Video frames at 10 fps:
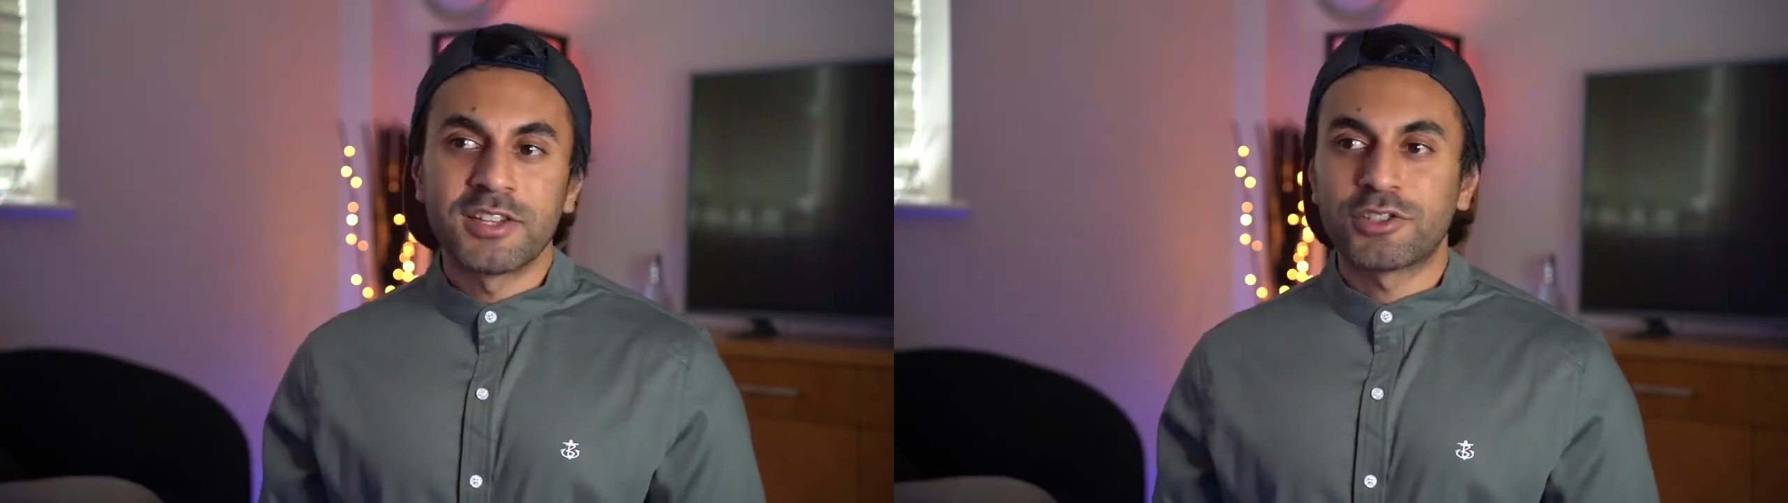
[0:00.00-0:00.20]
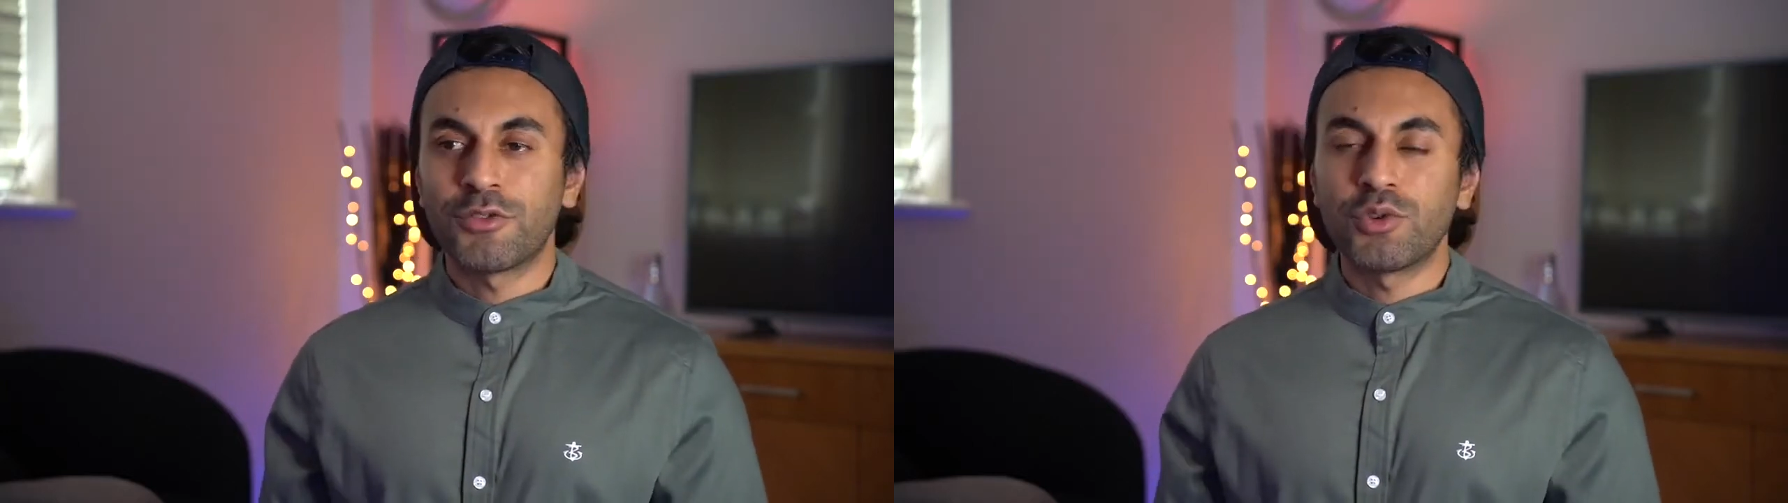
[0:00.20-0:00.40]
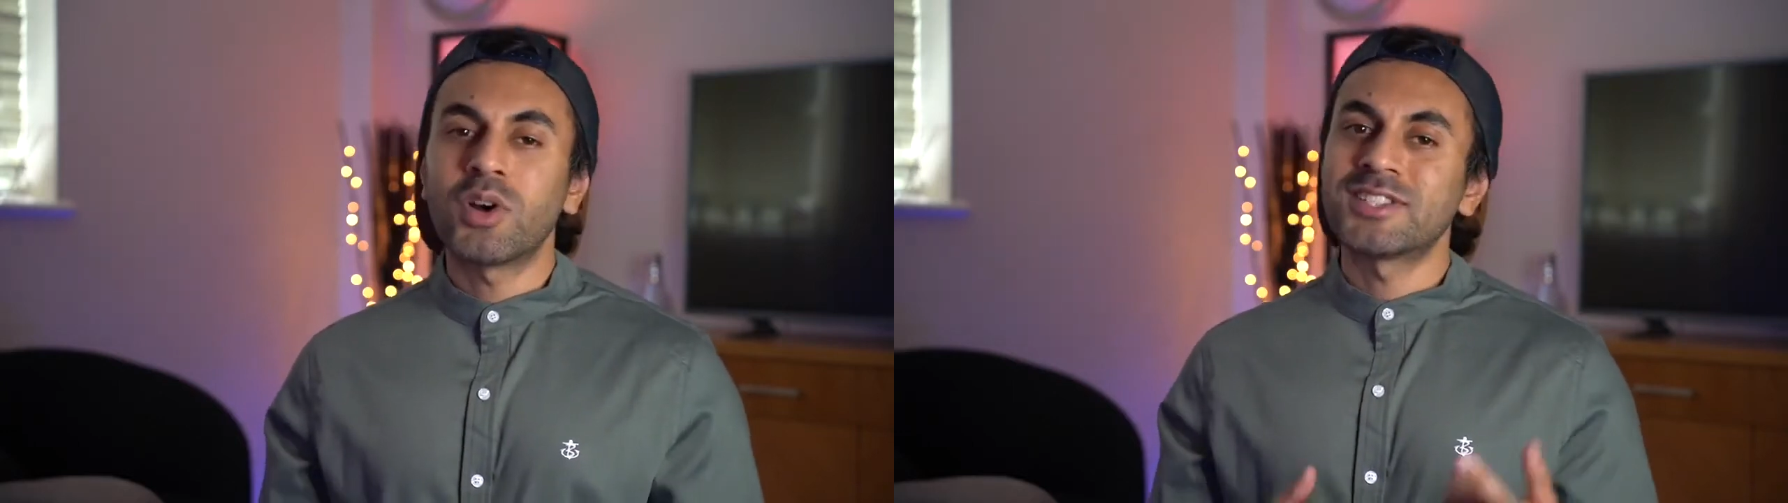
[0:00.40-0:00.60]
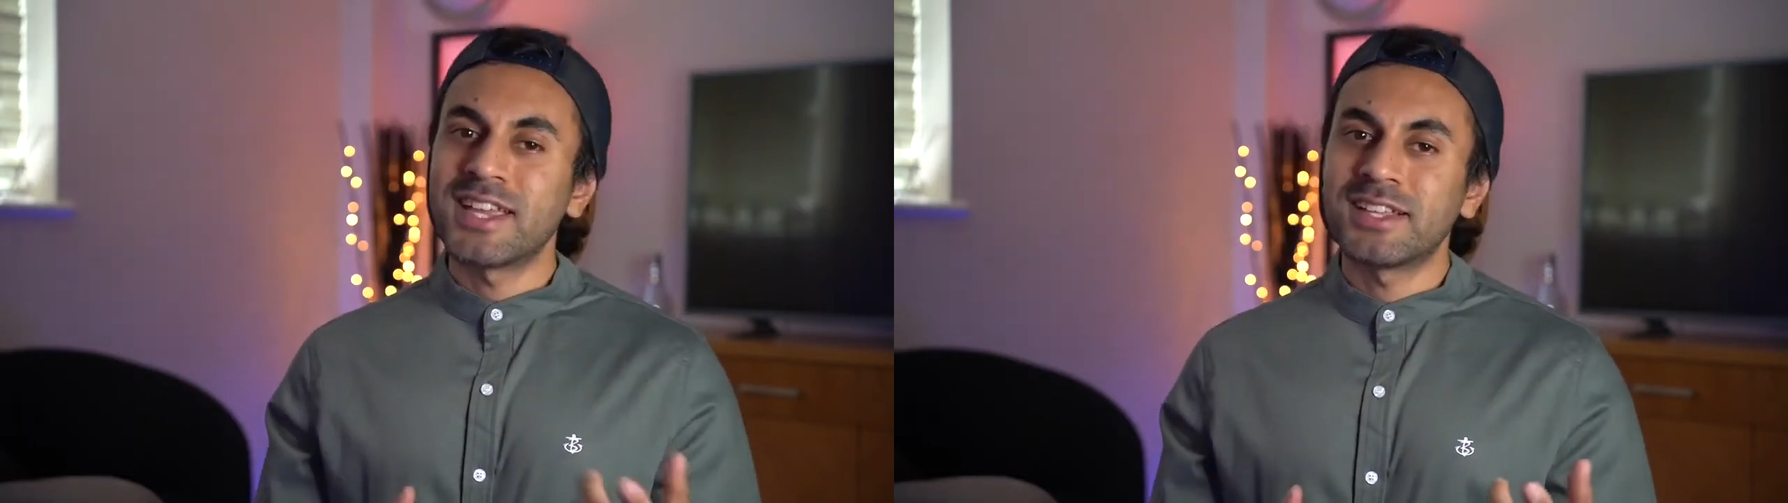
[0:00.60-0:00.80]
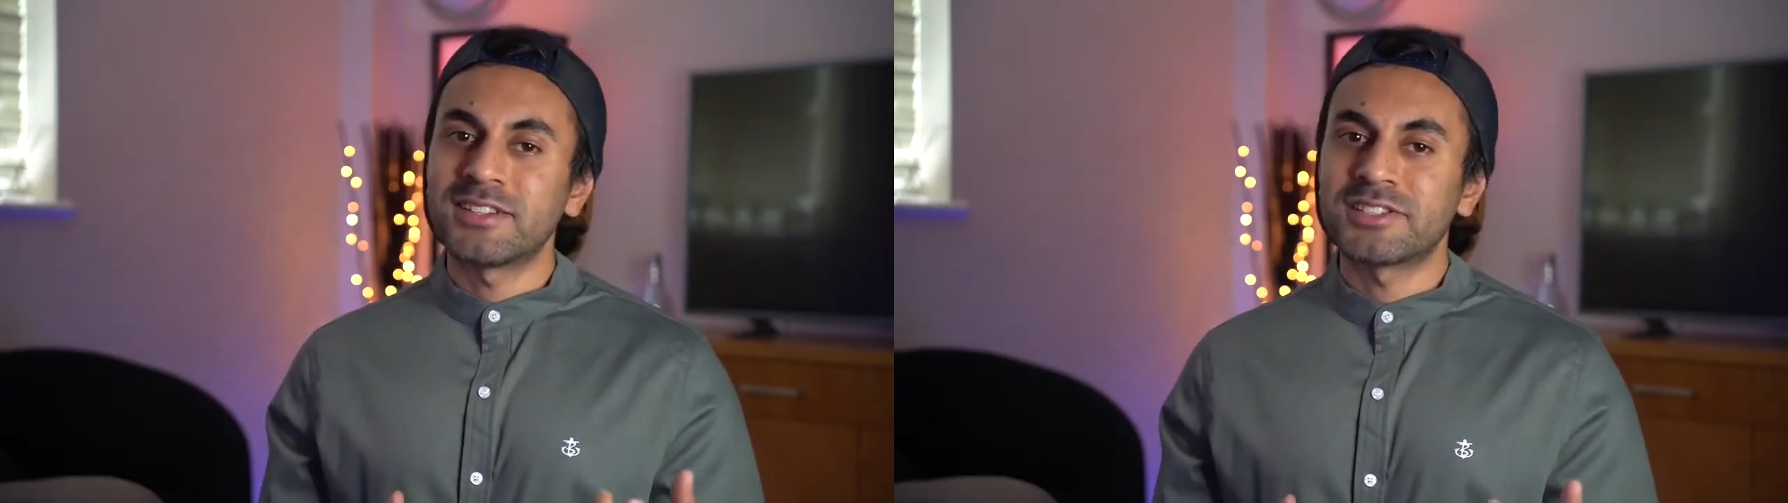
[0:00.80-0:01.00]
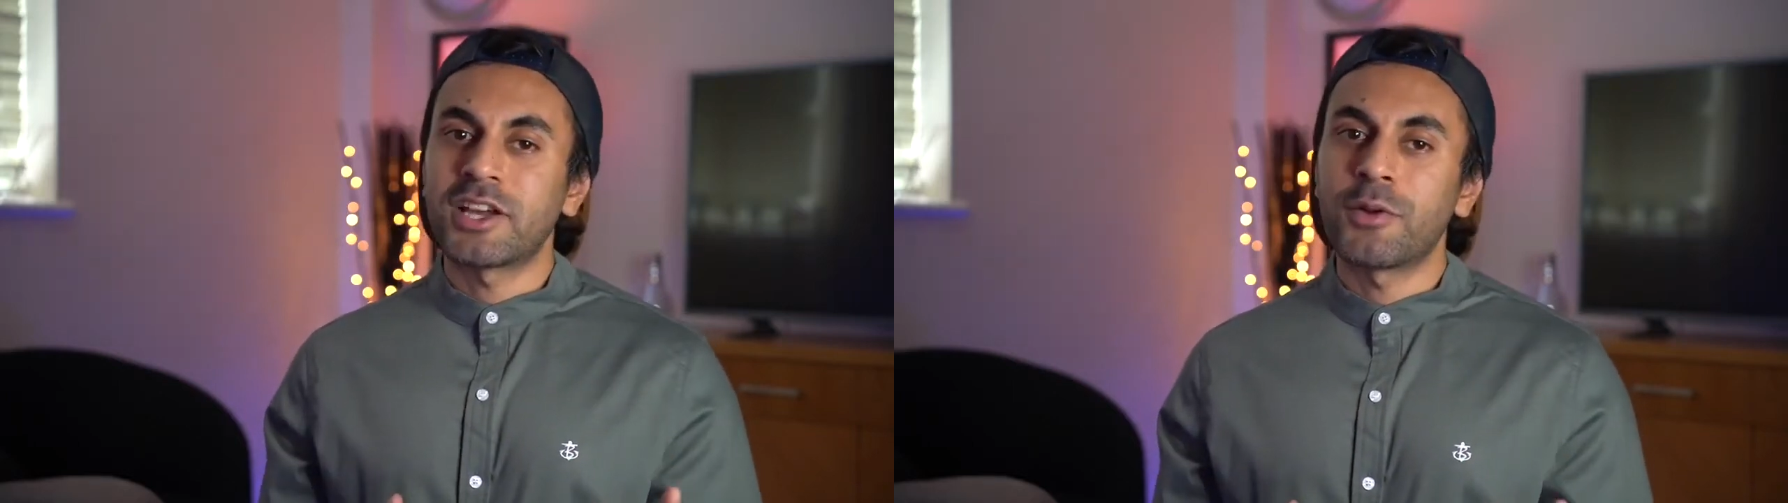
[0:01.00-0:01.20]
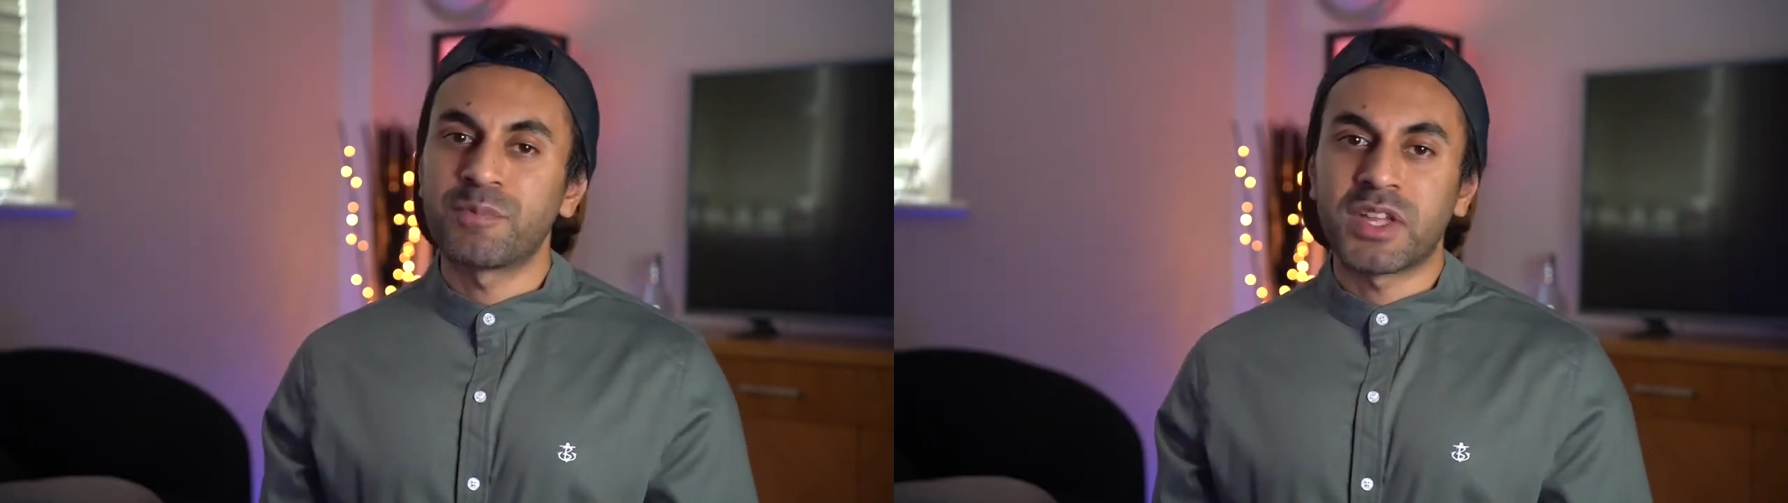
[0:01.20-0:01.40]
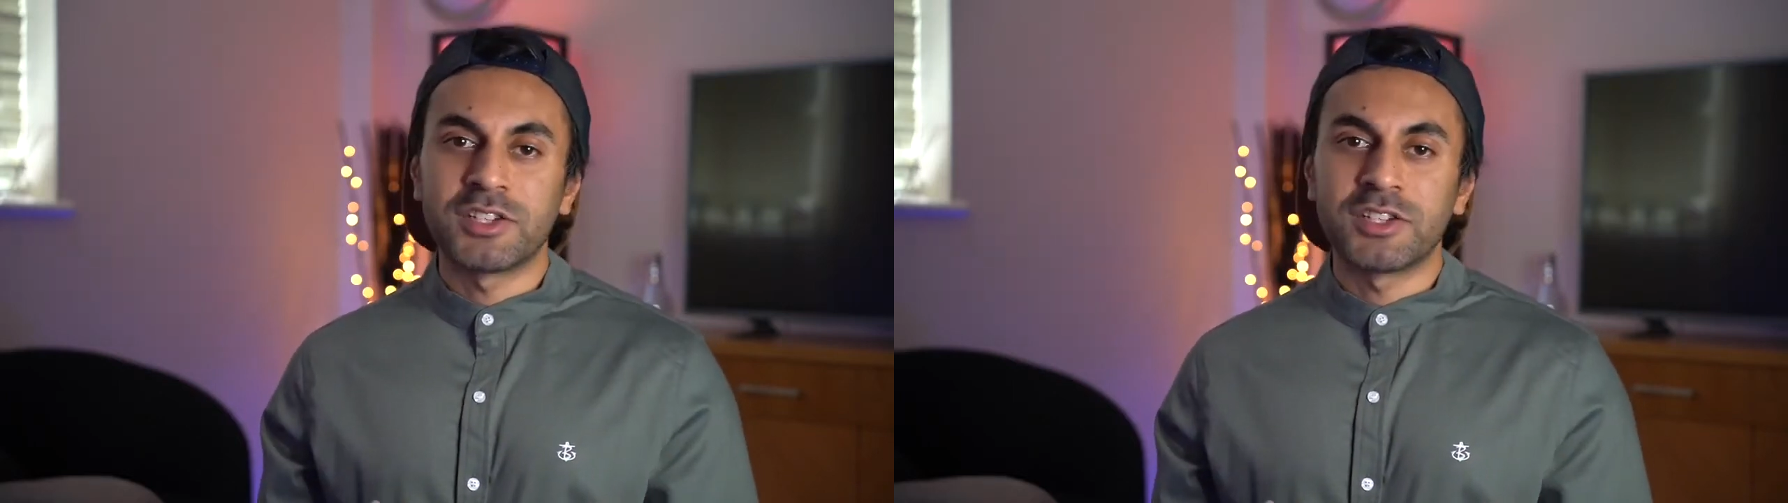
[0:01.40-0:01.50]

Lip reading: So if you are taking this out